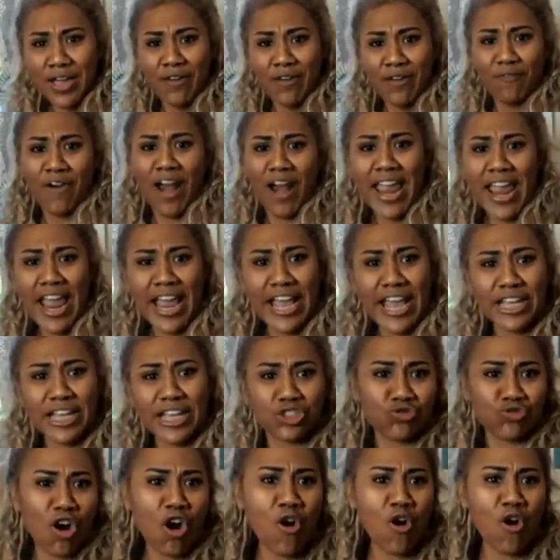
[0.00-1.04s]
right? He's
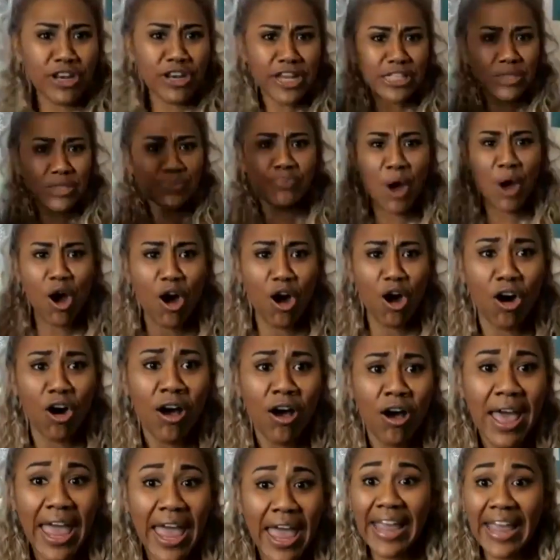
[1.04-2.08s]
throwing this ball.
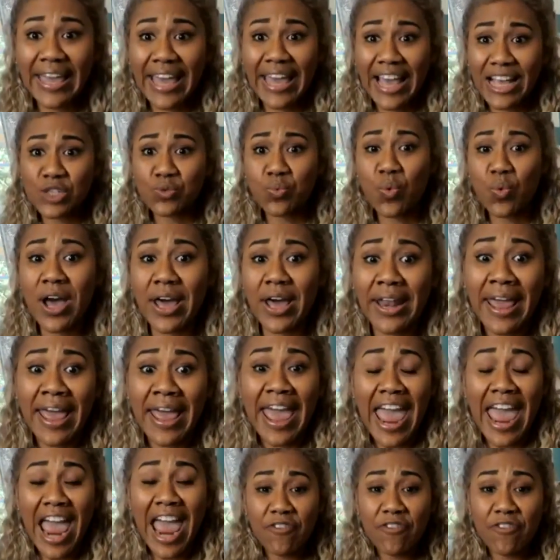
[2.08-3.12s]
And guess what?
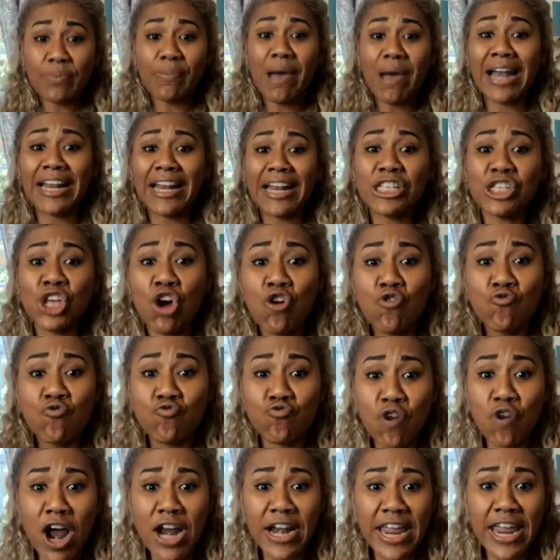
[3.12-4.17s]
Everybody's
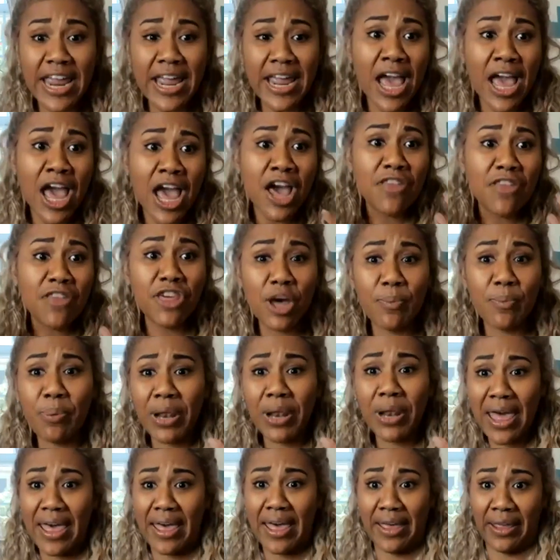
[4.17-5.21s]
running the
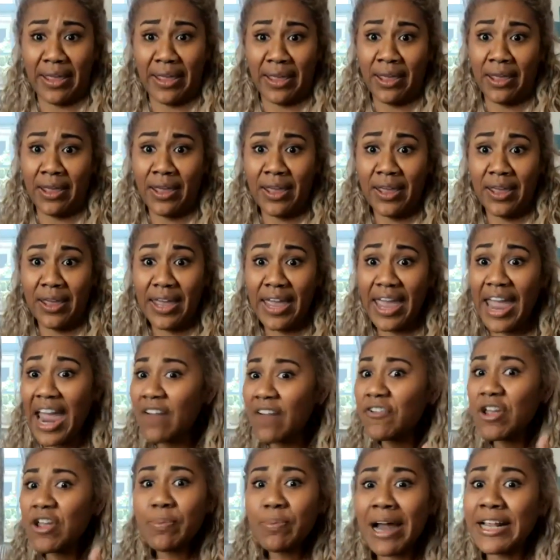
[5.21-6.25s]
play.
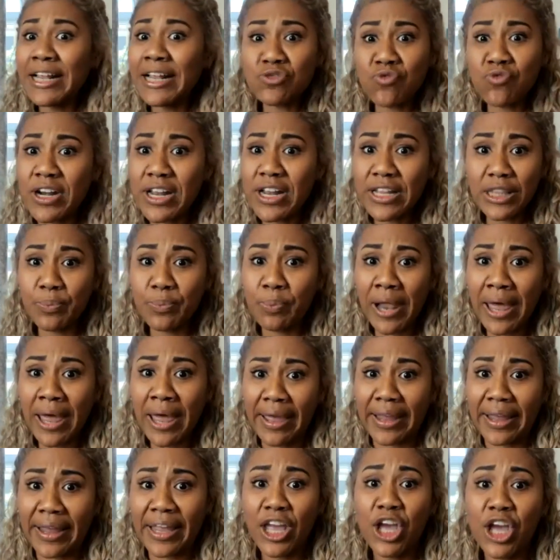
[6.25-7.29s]
Everybody's running the
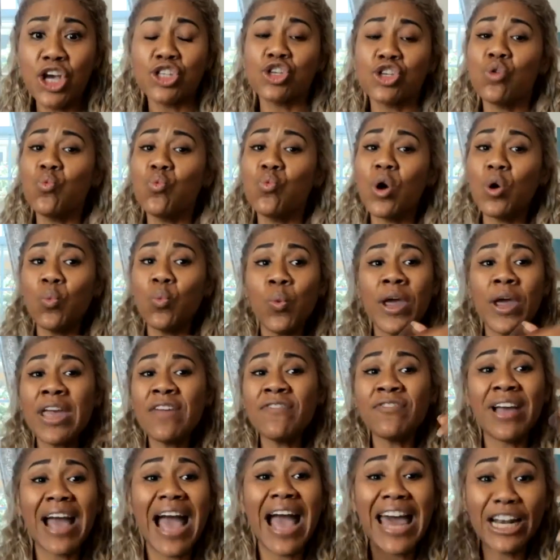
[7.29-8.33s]
play. So what
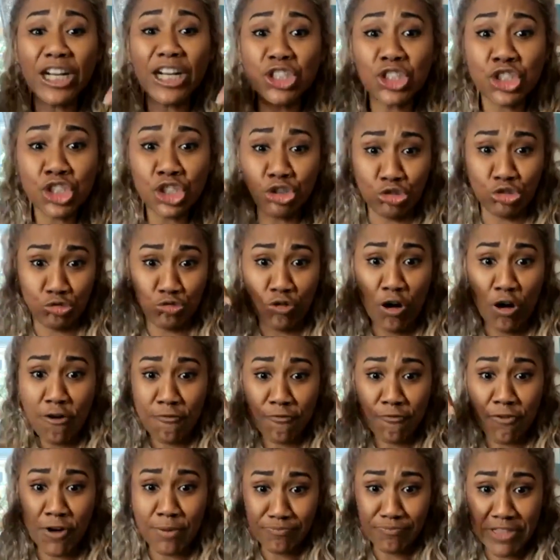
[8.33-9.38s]
we've got to do
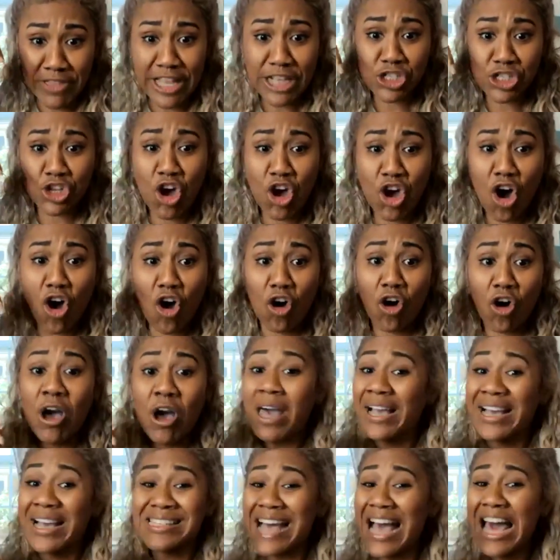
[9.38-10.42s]
from this call,
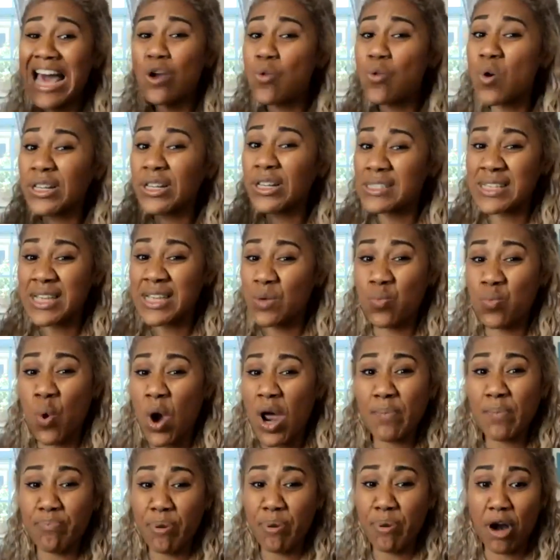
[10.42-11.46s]
because I don't want to see
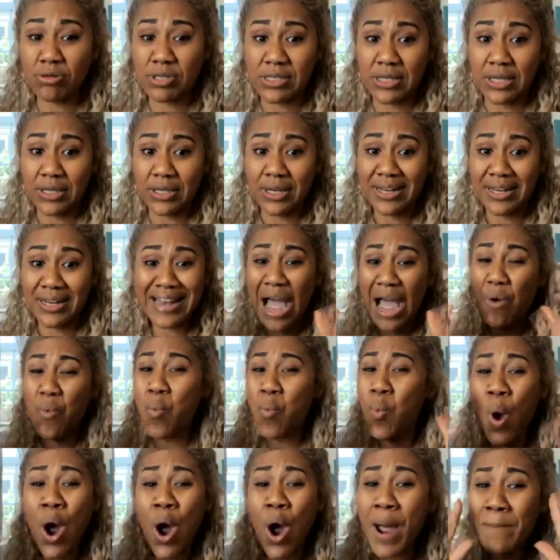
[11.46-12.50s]
one person, not
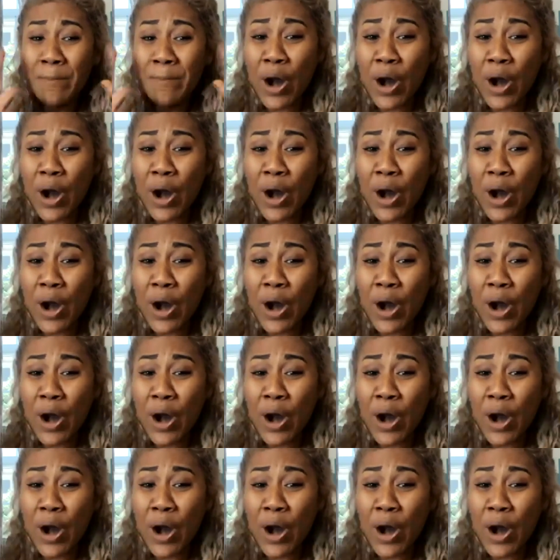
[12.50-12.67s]
one